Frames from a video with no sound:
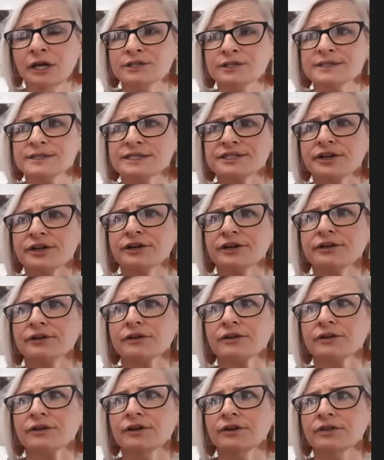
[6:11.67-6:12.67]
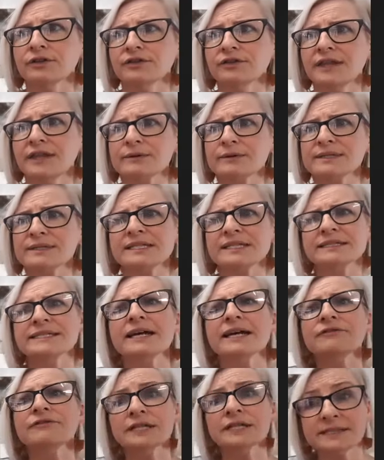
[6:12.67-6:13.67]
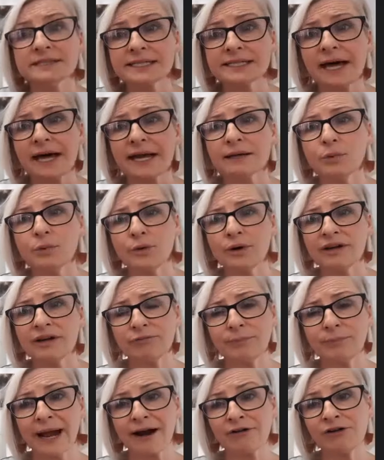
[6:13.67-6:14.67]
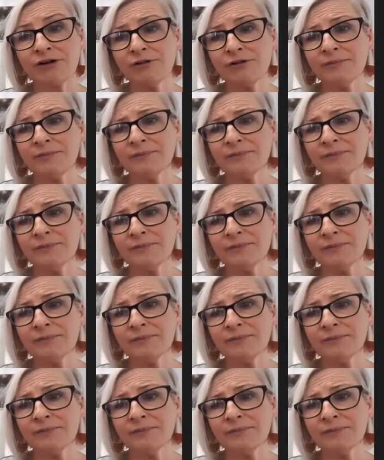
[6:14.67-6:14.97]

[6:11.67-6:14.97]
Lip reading: So there was a definite starting point of Beryl.